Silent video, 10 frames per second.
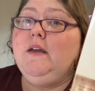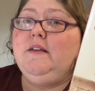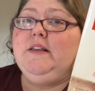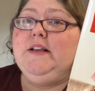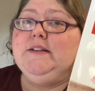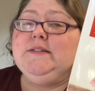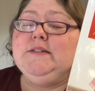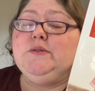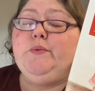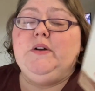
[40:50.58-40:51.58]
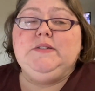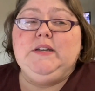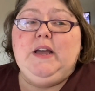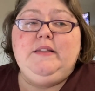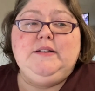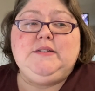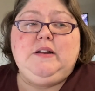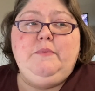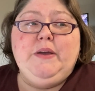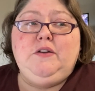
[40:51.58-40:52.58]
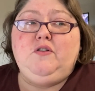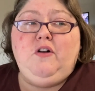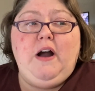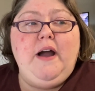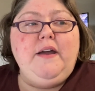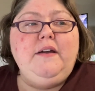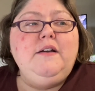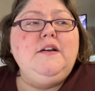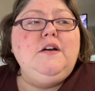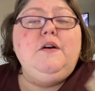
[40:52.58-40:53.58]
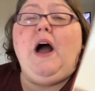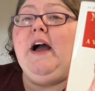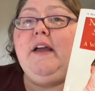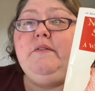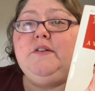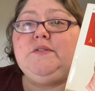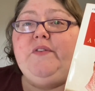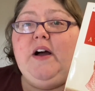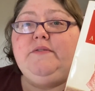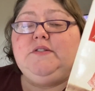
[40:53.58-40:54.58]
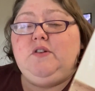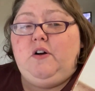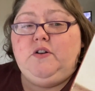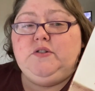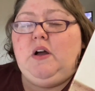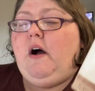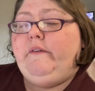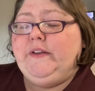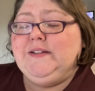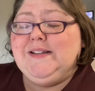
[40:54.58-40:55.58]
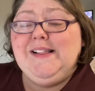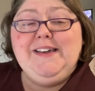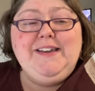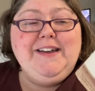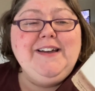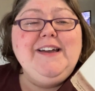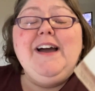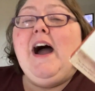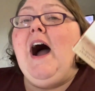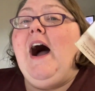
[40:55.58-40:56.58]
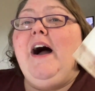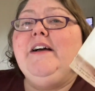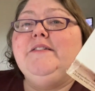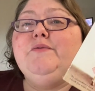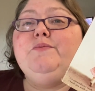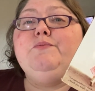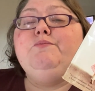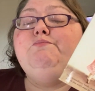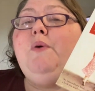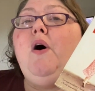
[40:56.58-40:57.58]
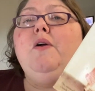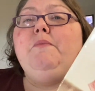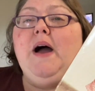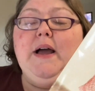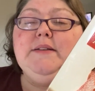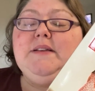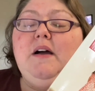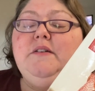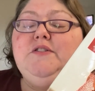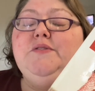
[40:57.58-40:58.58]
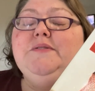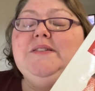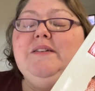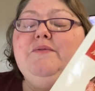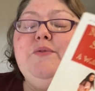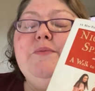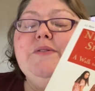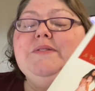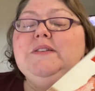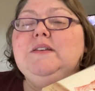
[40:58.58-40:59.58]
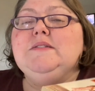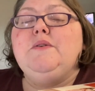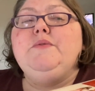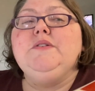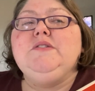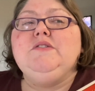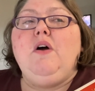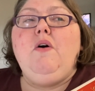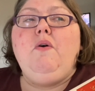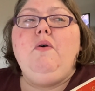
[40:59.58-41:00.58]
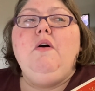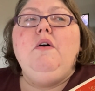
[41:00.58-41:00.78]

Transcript: the easiest one to get that's going to make you cry. I gave this five stars, obviously. I bawled my eyes out, as you've seen from those scenes. It was so